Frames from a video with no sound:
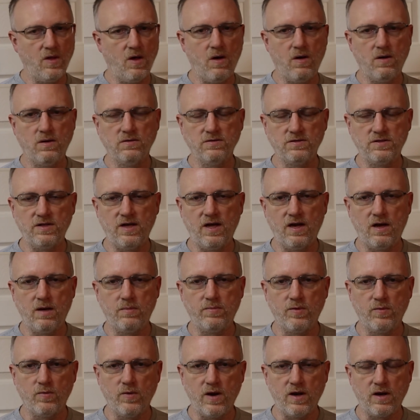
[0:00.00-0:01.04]
all set
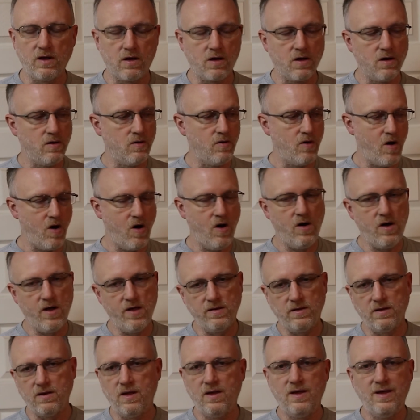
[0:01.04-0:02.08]
up and ready to go
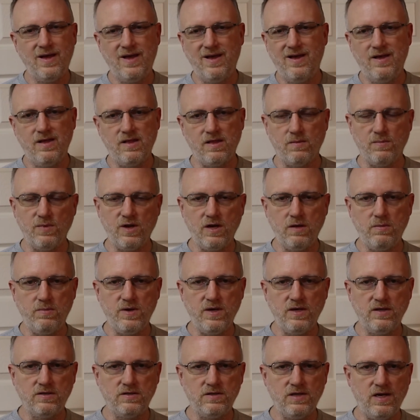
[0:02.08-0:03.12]
on the mini
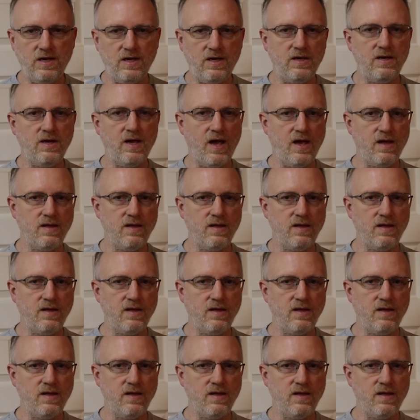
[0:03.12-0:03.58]
PC.